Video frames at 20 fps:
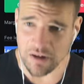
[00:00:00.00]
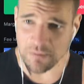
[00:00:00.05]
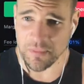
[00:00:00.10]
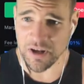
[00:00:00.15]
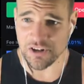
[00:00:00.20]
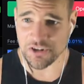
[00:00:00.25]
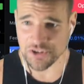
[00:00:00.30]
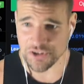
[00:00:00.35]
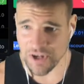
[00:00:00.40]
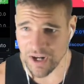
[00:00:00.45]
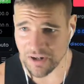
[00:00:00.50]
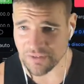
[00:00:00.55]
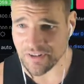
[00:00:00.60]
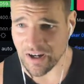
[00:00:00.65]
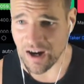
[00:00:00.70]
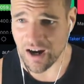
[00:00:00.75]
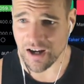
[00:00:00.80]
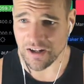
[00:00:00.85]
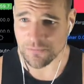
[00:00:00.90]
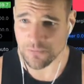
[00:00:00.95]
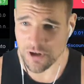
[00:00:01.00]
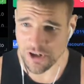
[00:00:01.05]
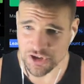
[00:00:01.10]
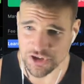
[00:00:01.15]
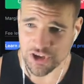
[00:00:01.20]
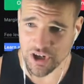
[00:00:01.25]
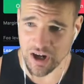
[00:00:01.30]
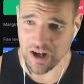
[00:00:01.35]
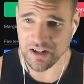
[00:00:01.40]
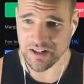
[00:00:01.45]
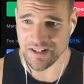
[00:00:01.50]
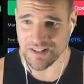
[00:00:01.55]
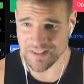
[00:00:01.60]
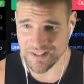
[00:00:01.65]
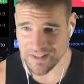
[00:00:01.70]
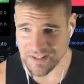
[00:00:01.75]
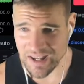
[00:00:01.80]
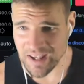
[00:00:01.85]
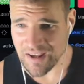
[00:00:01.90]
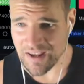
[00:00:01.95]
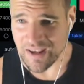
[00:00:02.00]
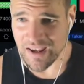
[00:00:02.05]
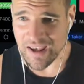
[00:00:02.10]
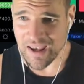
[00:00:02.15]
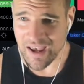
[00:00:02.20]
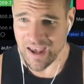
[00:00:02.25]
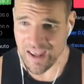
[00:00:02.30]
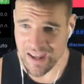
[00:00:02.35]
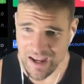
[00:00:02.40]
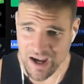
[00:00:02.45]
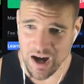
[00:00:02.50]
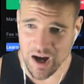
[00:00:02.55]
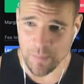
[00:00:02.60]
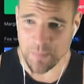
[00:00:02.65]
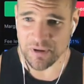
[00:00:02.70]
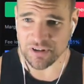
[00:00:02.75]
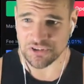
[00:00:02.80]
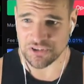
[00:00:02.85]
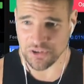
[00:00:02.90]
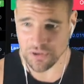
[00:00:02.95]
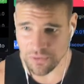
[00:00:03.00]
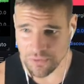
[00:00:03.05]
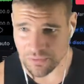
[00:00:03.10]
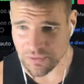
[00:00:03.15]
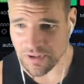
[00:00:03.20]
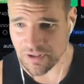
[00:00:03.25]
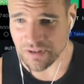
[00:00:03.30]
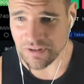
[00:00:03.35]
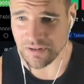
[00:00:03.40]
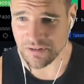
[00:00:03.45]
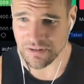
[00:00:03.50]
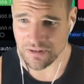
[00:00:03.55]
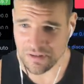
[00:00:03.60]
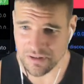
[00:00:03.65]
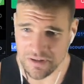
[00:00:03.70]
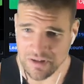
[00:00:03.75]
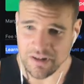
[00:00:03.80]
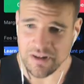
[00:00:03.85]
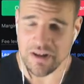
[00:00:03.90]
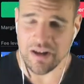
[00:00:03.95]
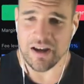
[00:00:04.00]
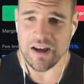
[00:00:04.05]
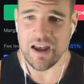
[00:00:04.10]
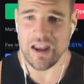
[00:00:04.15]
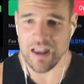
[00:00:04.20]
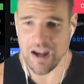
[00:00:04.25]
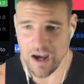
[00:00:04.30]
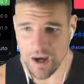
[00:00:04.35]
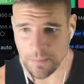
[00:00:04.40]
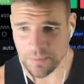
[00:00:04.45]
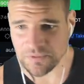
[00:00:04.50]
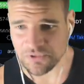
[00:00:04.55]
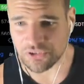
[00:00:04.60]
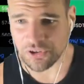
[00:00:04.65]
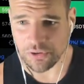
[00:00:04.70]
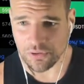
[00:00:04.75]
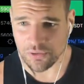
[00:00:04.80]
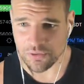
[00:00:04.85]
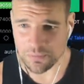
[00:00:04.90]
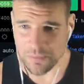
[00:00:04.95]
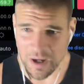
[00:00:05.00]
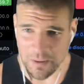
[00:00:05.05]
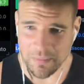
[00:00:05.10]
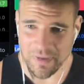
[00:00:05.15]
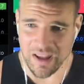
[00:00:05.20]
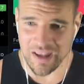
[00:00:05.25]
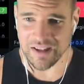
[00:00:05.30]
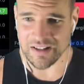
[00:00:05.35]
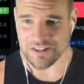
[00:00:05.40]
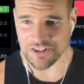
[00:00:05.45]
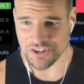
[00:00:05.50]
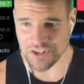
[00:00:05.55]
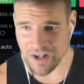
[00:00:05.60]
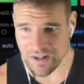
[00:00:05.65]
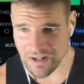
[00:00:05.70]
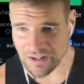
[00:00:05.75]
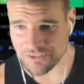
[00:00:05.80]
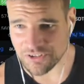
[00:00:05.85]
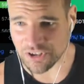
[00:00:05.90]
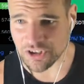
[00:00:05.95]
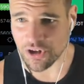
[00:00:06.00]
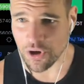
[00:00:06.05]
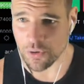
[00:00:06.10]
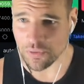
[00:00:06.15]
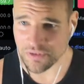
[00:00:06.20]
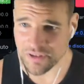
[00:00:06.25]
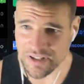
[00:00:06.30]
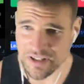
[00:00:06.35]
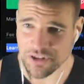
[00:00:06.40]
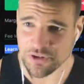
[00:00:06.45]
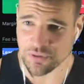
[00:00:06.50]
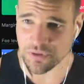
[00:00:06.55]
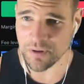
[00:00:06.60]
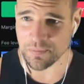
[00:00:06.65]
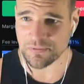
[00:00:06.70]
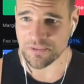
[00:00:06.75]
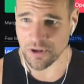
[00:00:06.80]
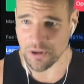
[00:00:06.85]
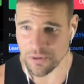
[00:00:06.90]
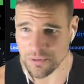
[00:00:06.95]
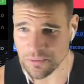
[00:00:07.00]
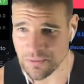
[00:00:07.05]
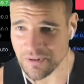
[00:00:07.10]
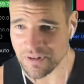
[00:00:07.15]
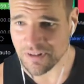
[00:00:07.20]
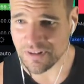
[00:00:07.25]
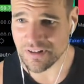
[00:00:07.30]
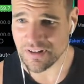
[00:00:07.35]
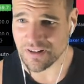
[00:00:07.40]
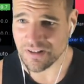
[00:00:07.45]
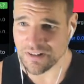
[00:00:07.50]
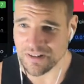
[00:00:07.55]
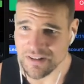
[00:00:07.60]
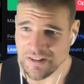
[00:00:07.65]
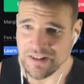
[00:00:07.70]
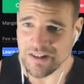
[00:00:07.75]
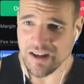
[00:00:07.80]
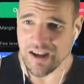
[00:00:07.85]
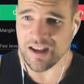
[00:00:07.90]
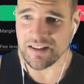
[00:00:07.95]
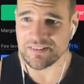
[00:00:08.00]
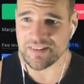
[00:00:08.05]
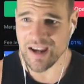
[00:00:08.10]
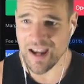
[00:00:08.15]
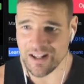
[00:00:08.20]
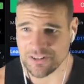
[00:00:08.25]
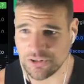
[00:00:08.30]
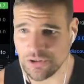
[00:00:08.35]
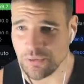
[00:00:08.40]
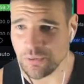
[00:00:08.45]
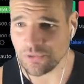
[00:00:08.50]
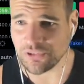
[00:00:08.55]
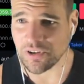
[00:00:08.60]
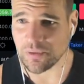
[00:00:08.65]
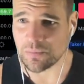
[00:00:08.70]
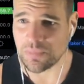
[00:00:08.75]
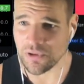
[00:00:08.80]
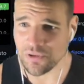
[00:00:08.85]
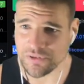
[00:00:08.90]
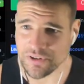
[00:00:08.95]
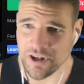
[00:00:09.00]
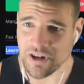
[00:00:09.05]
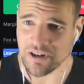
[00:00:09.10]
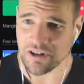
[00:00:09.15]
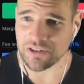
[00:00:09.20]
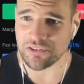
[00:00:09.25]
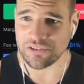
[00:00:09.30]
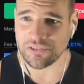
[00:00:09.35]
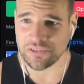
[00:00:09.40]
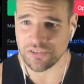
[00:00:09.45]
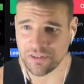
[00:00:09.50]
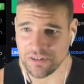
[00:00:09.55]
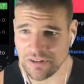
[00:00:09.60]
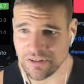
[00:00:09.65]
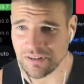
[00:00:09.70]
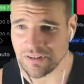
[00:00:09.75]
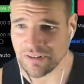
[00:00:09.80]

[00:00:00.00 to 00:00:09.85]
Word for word: major shout out to On One John. He says, hey up, dude. Hey up, dude, my man. Shout out to Goldie Crypto and Tattoos and Bulldogs.